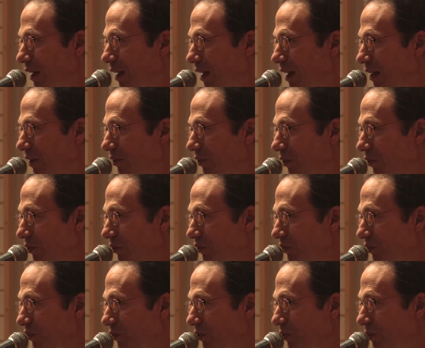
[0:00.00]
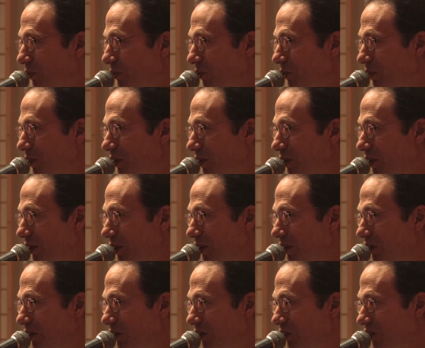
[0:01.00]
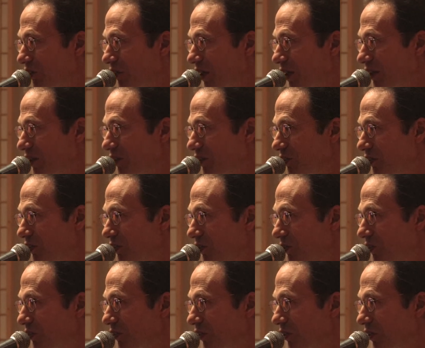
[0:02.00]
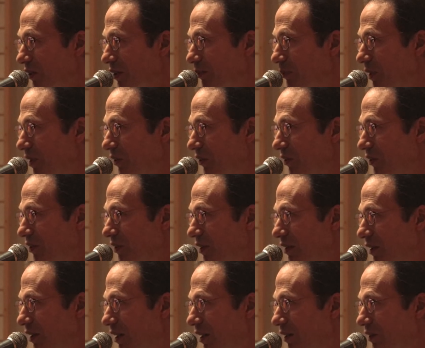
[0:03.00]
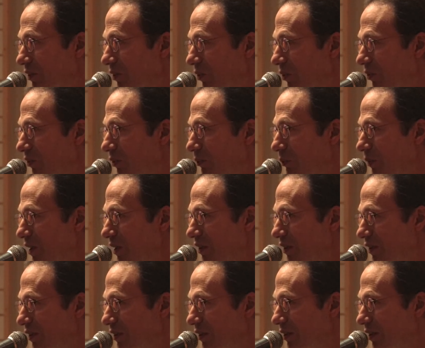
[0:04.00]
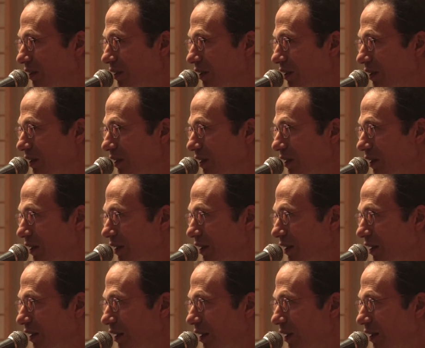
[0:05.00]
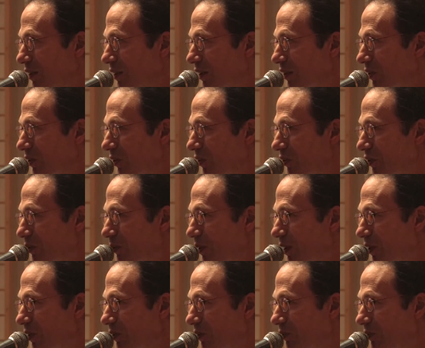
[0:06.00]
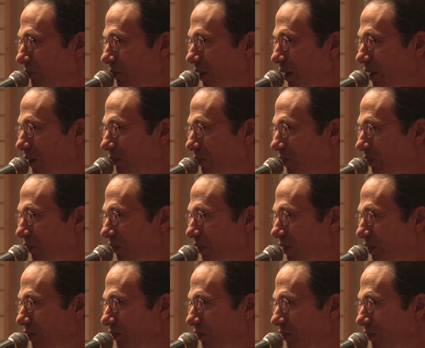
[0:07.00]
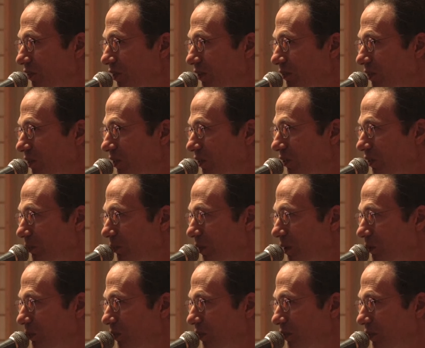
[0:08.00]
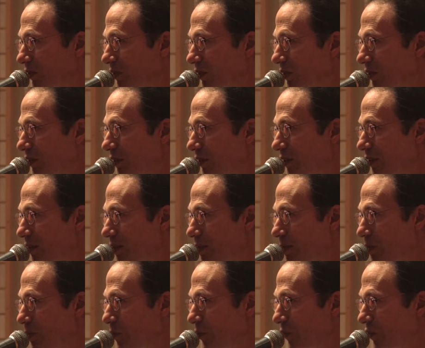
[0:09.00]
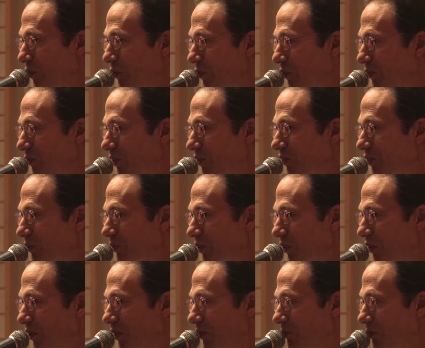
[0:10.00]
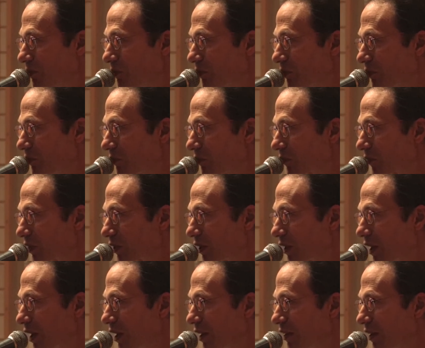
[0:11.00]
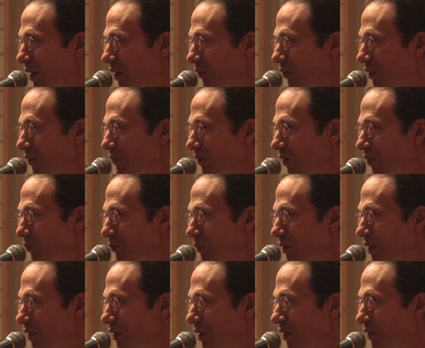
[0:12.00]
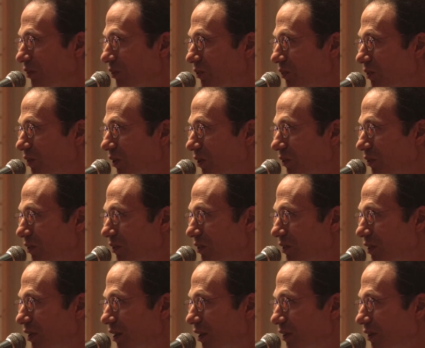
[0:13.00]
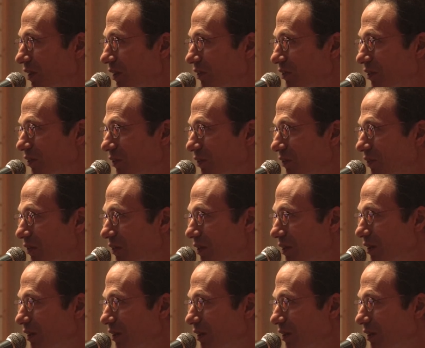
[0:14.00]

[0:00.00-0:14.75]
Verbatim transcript: And those two decided to do something about it and called a meeting. And they called about five or six or seven other people to visit with them. And how they found me, I don't know. I can't tell you.